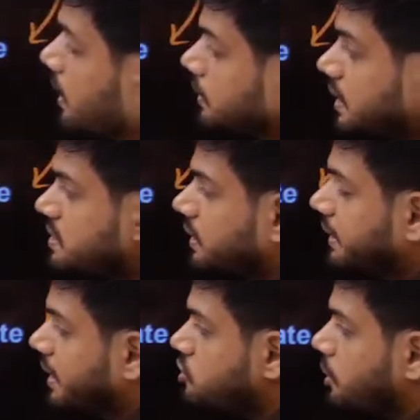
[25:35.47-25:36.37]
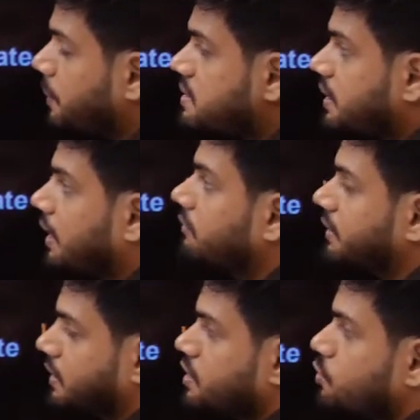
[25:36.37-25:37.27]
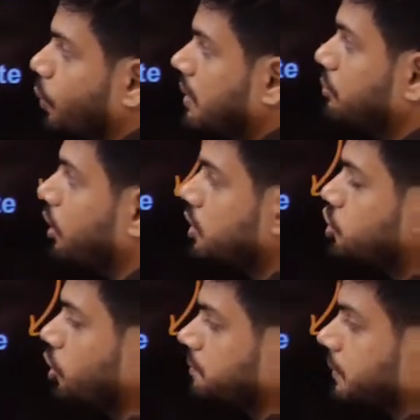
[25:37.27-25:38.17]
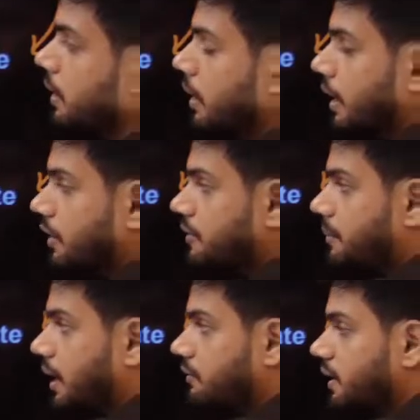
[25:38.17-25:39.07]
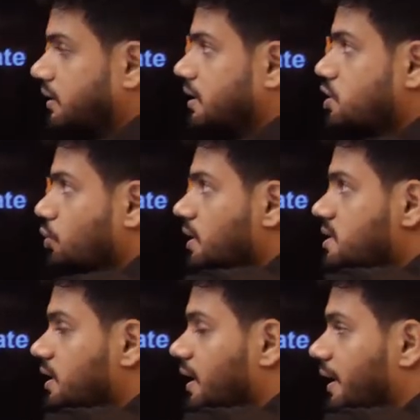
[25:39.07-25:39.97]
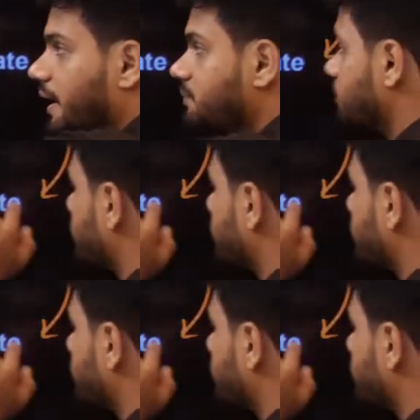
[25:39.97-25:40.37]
this DHAP is converted. This is 1 molecule. If I'm converting this to this here again,